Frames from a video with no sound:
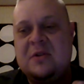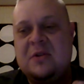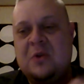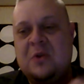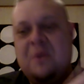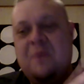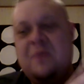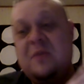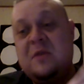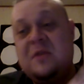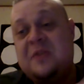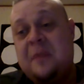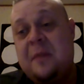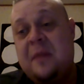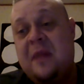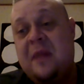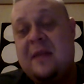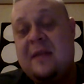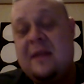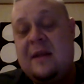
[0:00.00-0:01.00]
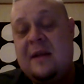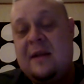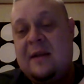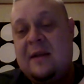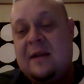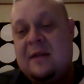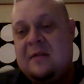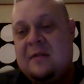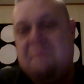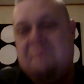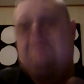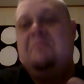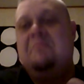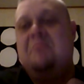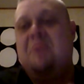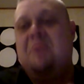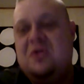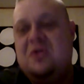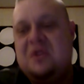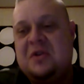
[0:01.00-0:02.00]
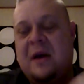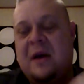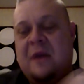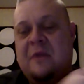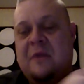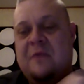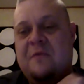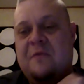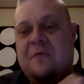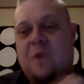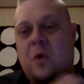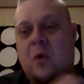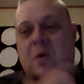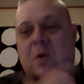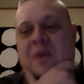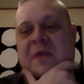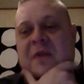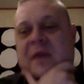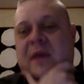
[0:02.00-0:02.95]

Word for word: So if we strip mm-hmm. that, then it pushes kind of forward